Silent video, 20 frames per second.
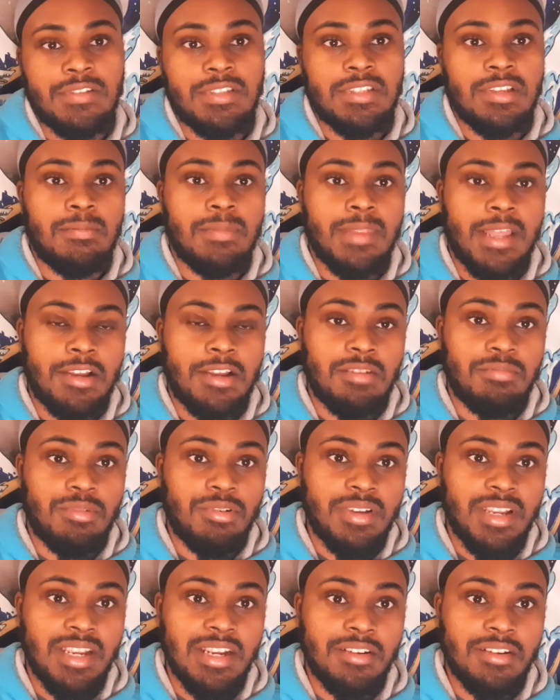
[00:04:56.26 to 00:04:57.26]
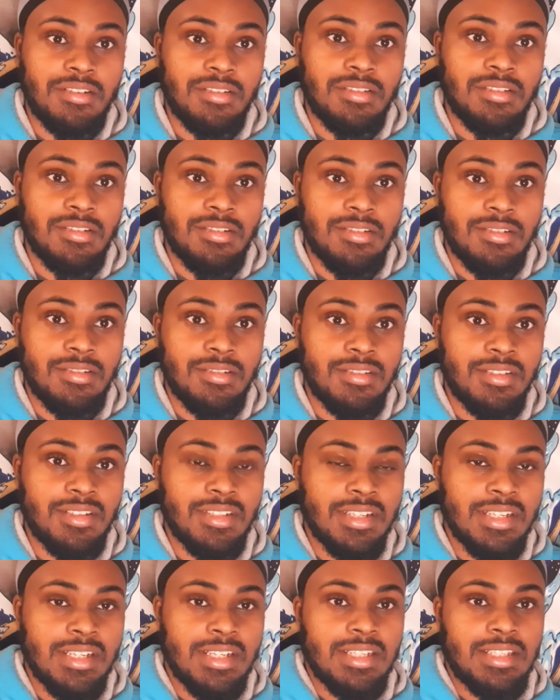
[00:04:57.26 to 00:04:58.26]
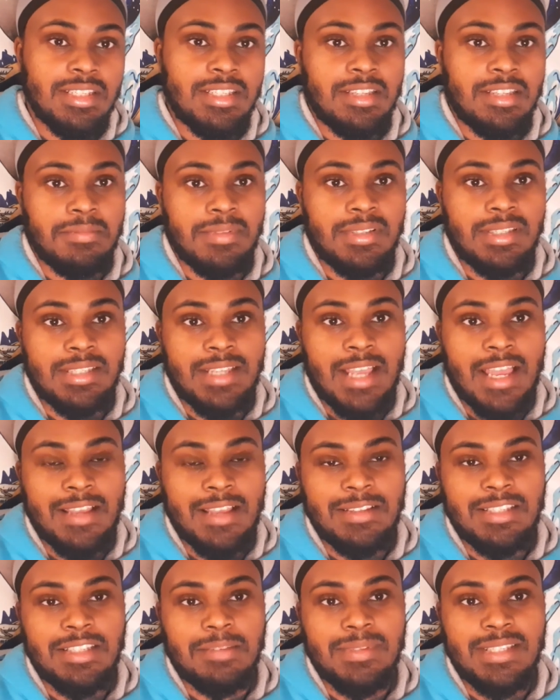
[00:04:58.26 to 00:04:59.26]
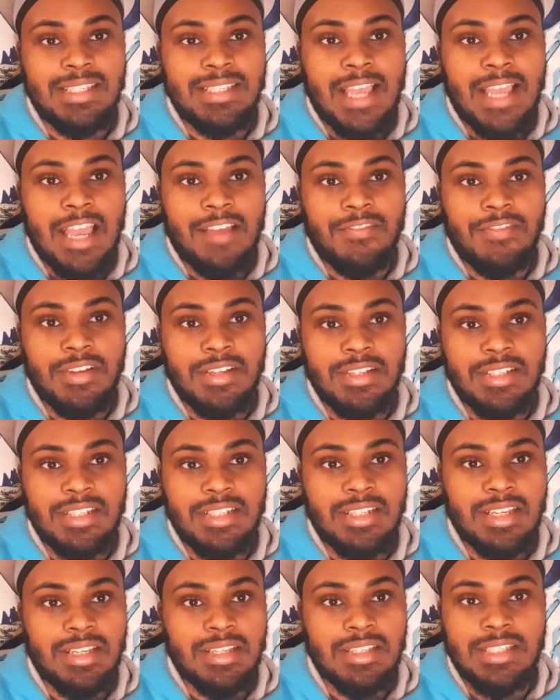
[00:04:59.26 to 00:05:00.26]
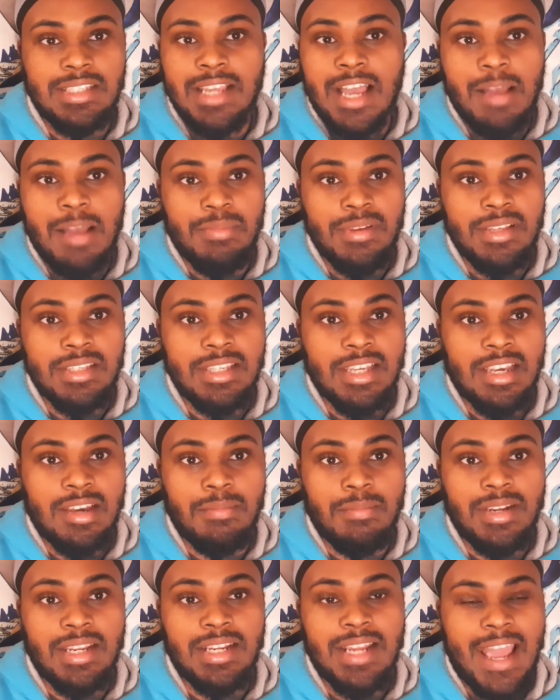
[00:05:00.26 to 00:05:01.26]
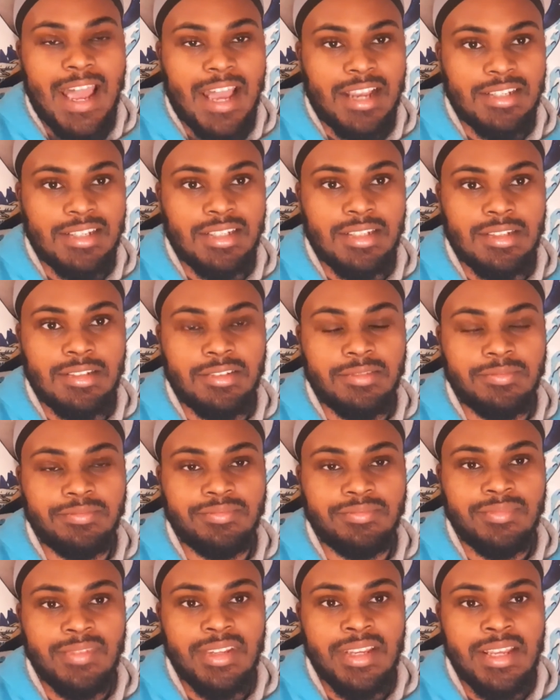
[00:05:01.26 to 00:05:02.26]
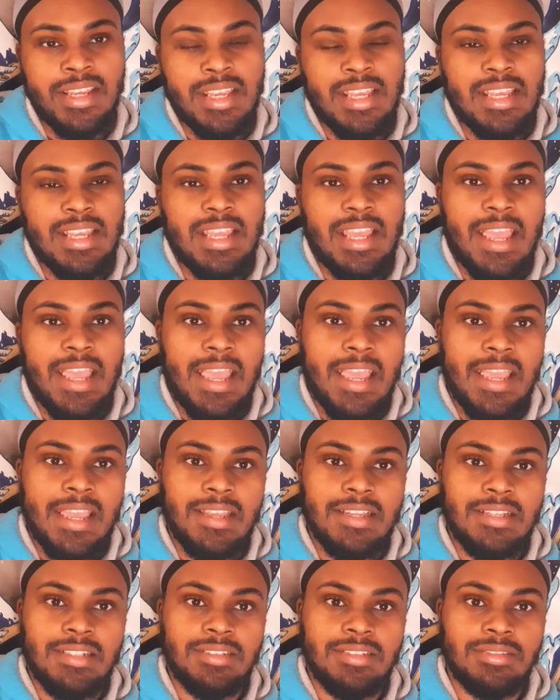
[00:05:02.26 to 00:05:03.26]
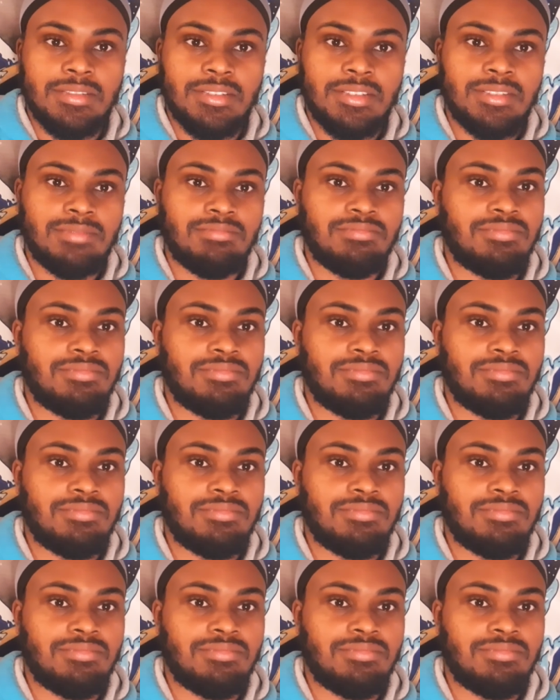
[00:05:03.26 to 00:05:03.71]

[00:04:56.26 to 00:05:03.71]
some likable characters, some savage zombies coming in action, and